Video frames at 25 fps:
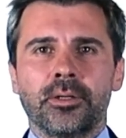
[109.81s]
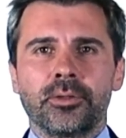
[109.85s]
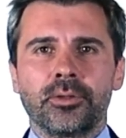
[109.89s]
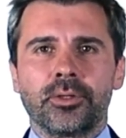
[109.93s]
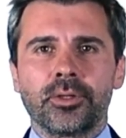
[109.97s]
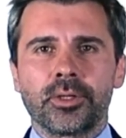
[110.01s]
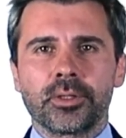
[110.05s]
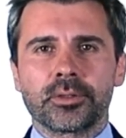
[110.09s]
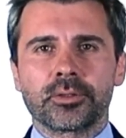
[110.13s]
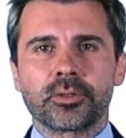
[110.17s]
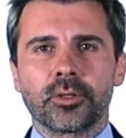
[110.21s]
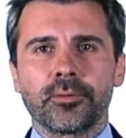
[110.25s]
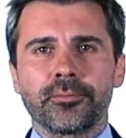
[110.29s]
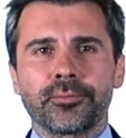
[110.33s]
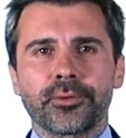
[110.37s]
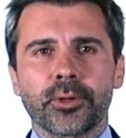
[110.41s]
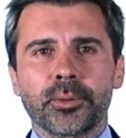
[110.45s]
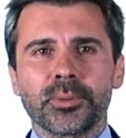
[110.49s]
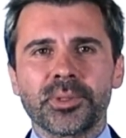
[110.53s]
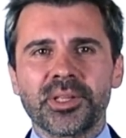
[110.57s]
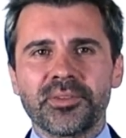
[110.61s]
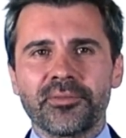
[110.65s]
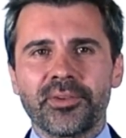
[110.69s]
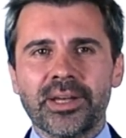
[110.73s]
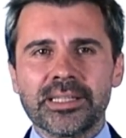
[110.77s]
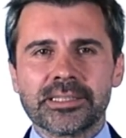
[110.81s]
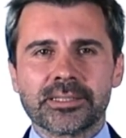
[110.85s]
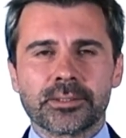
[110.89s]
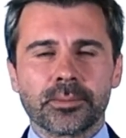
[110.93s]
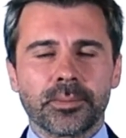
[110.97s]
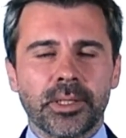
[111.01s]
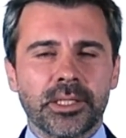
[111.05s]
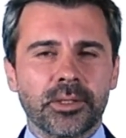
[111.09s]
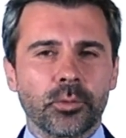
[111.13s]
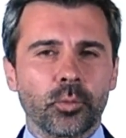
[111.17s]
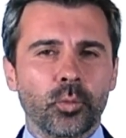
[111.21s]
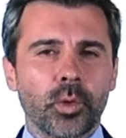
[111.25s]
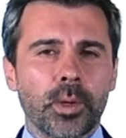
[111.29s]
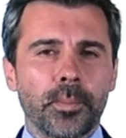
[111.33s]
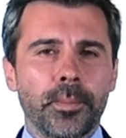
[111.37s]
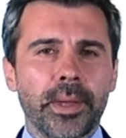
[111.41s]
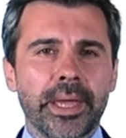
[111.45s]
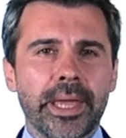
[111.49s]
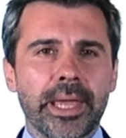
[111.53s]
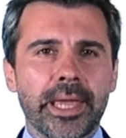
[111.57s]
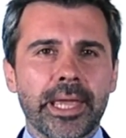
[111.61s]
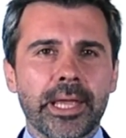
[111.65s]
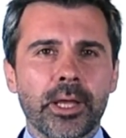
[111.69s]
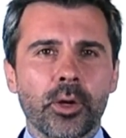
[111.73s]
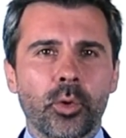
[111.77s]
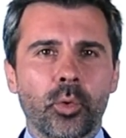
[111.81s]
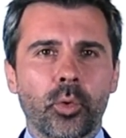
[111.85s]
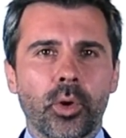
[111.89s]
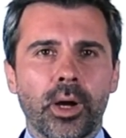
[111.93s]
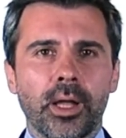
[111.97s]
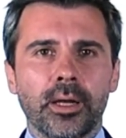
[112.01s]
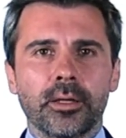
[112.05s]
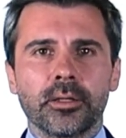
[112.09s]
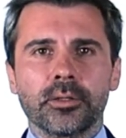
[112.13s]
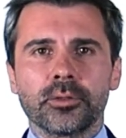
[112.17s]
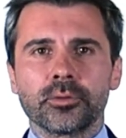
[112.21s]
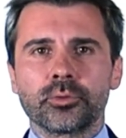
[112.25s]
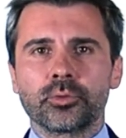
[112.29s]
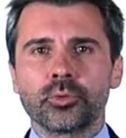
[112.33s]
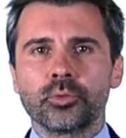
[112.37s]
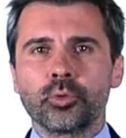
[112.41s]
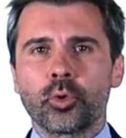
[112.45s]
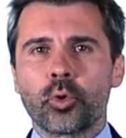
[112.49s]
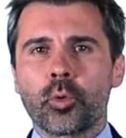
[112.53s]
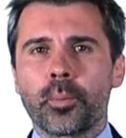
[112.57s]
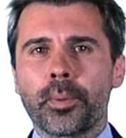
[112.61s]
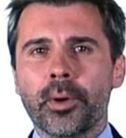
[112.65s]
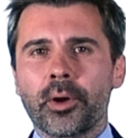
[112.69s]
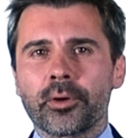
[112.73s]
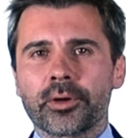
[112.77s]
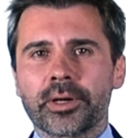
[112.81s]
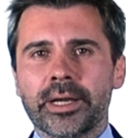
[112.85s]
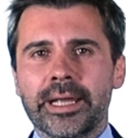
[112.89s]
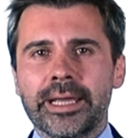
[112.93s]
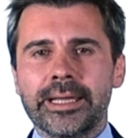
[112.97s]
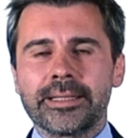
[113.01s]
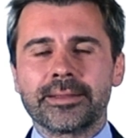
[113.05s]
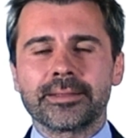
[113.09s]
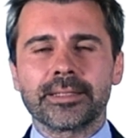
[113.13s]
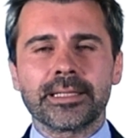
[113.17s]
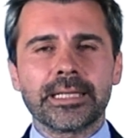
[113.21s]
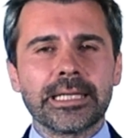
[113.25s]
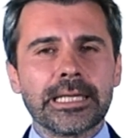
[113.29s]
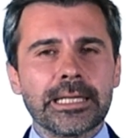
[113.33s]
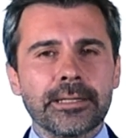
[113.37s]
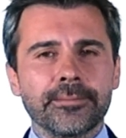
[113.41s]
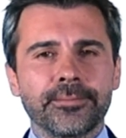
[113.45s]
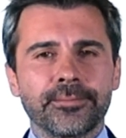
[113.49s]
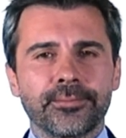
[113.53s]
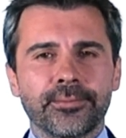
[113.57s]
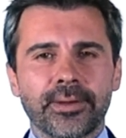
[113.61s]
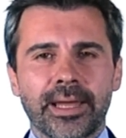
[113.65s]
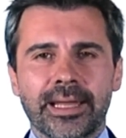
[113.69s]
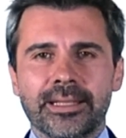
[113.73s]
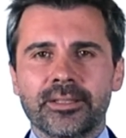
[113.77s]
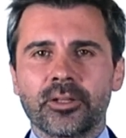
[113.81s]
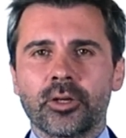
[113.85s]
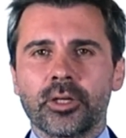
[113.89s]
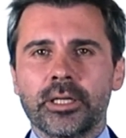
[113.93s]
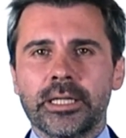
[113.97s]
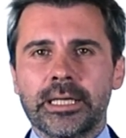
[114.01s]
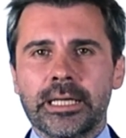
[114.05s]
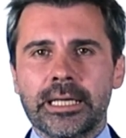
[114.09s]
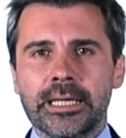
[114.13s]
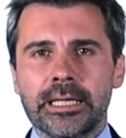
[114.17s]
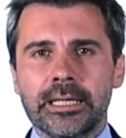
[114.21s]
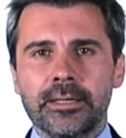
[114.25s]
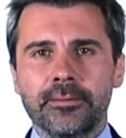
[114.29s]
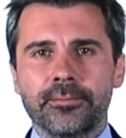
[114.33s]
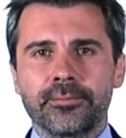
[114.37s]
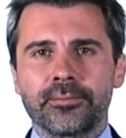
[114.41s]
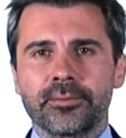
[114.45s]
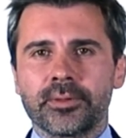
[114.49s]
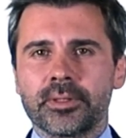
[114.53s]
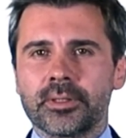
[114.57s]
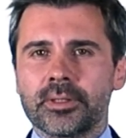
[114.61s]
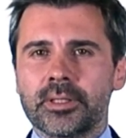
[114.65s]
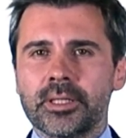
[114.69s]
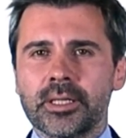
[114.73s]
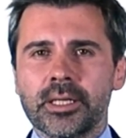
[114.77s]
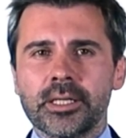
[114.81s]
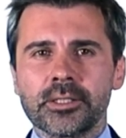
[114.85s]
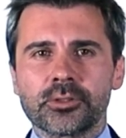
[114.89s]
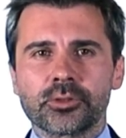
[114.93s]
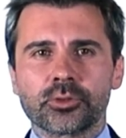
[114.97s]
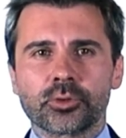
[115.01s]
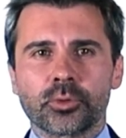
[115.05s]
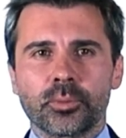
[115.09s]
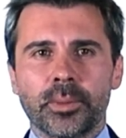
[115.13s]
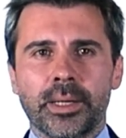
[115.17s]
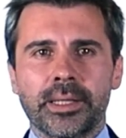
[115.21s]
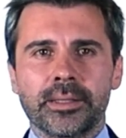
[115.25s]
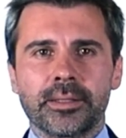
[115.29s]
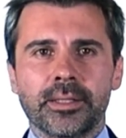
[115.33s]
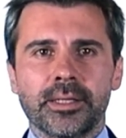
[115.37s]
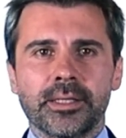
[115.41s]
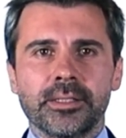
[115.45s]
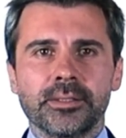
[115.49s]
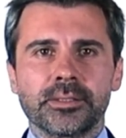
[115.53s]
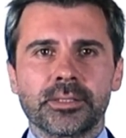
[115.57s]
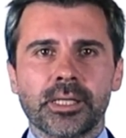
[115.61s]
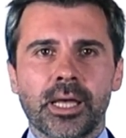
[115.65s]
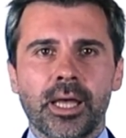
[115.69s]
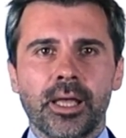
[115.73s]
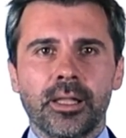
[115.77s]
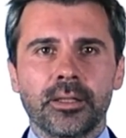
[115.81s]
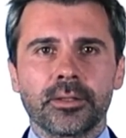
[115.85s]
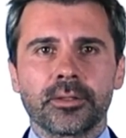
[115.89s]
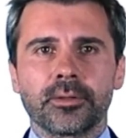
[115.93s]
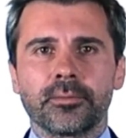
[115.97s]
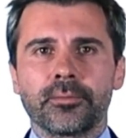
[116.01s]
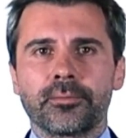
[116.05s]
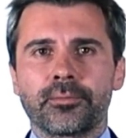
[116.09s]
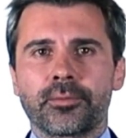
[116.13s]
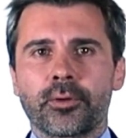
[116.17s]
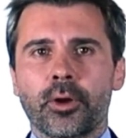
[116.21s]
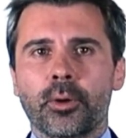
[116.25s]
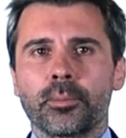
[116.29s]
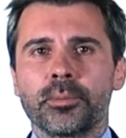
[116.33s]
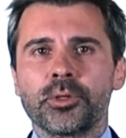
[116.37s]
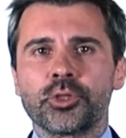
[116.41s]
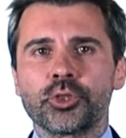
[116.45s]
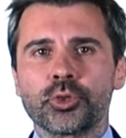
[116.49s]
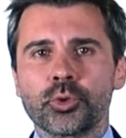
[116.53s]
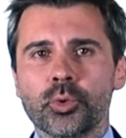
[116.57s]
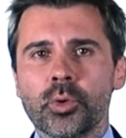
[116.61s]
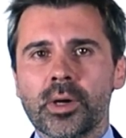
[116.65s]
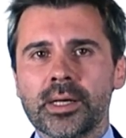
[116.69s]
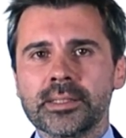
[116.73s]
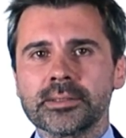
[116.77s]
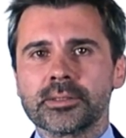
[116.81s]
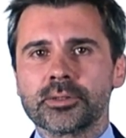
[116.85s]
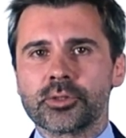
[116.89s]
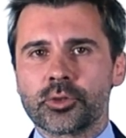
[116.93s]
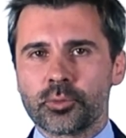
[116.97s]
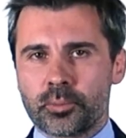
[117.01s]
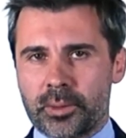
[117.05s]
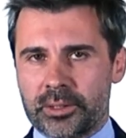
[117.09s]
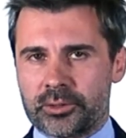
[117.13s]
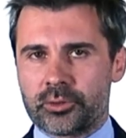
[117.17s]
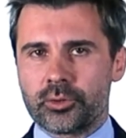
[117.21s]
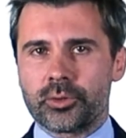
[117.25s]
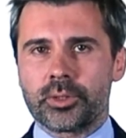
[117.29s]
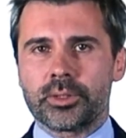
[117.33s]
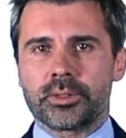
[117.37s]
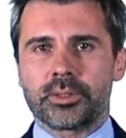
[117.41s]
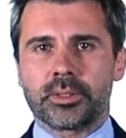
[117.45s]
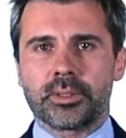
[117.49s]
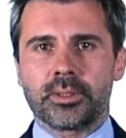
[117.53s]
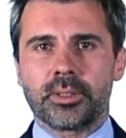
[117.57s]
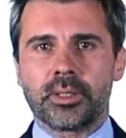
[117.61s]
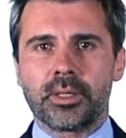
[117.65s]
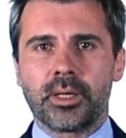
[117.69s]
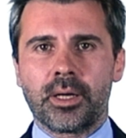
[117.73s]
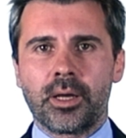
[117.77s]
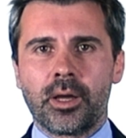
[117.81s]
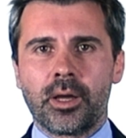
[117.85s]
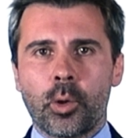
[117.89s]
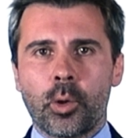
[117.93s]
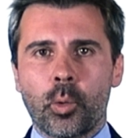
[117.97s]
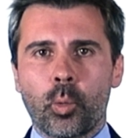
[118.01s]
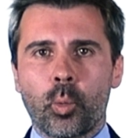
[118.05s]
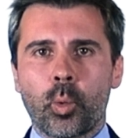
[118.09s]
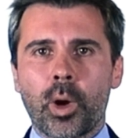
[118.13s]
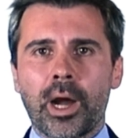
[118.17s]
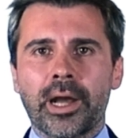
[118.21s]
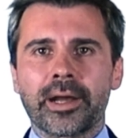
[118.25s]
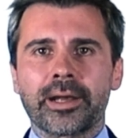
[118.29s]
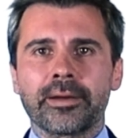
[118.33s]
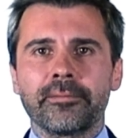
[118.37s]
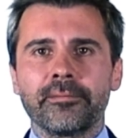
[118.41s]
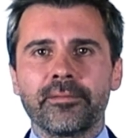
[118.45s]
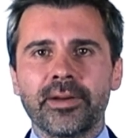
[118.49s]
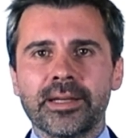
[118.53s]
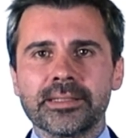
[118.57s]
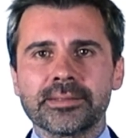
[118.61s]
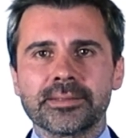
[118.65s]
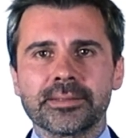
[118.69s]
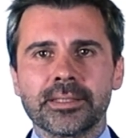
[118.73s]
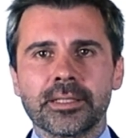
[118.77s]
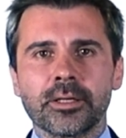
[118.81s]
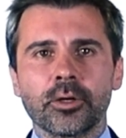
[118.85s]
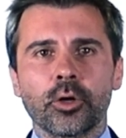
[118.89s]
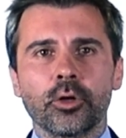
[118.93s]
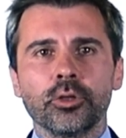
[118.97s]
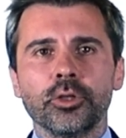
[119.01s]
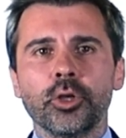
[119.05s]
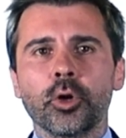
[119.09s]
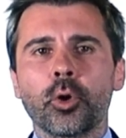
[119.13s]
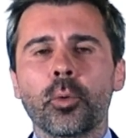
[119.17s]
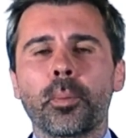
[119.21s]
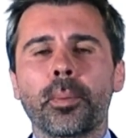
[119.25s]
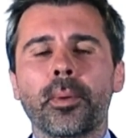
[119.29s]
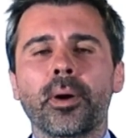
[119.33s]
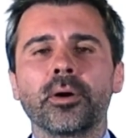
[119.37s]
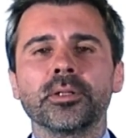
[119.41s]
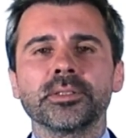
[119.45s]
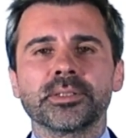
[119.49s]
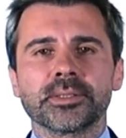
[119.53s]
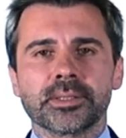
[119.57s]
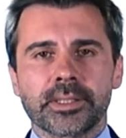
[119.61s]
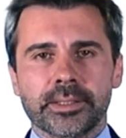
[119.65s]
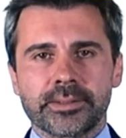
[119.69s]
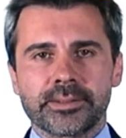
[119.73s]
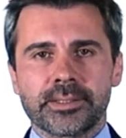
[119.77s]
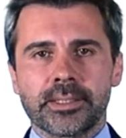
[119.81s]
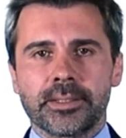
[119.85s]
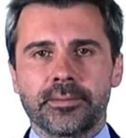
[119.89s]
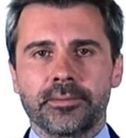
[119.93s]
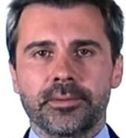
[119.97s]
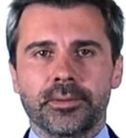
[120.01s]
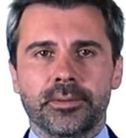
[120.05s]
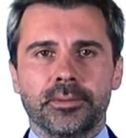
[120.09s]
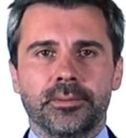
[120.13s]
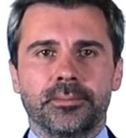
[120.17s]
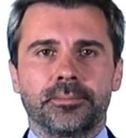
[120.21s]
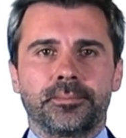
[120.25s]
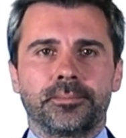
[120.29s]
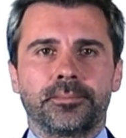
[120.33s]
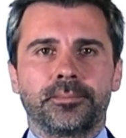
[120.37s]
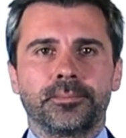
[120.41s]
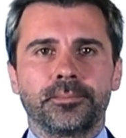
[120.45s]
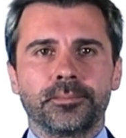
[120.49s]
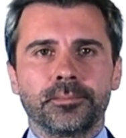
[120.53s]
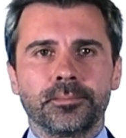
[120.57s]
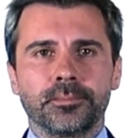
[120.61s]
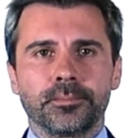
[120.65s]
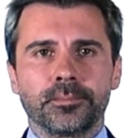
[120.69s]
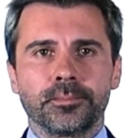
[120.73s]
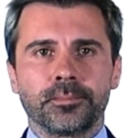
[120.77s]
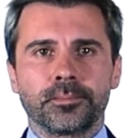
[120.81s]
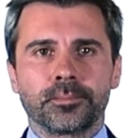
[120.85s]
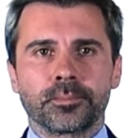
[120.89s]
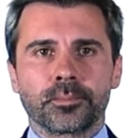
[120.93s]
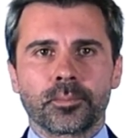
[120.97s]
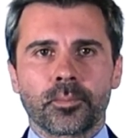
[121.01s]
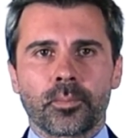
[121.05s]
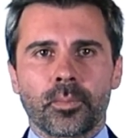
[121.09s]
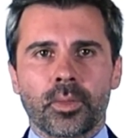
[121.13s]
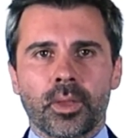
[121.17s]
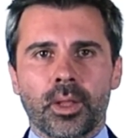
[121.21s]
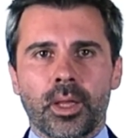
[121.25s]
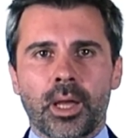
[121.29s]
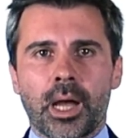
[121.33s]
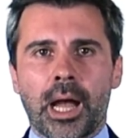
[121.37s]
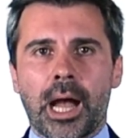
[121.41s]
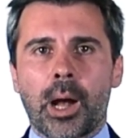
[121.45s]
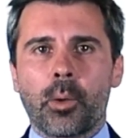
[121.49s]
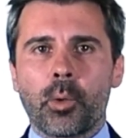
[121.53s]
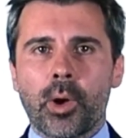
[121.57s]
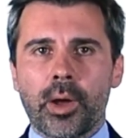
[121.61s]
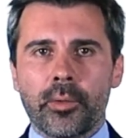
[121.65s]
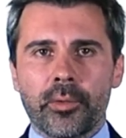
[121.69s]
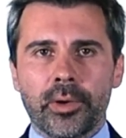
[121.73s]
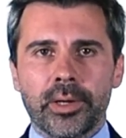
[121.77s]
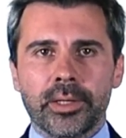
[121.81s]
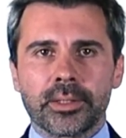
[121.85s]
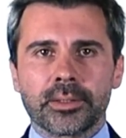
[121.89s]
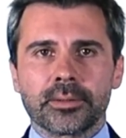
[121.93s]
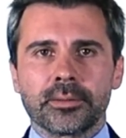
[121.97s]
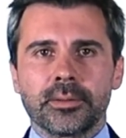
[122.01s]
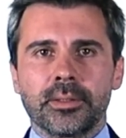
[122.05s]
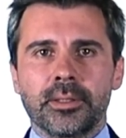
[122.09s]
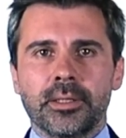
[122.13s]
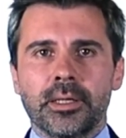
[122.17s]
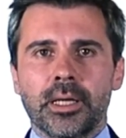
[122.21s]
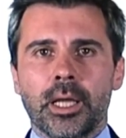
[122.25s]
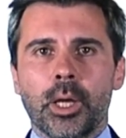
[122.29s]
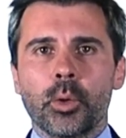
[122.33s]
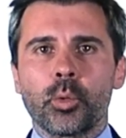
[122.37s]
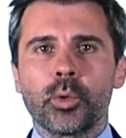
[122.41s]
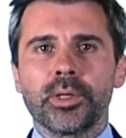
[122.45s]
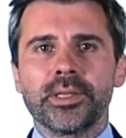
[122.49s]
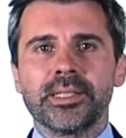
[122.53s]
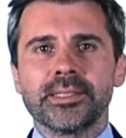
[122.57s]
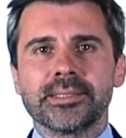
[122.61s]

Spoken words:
the return from the investment will be equal to the coupon rate if and only if the instrument is held from issuance to maturity, while reinvesting all the coupons received. However, if we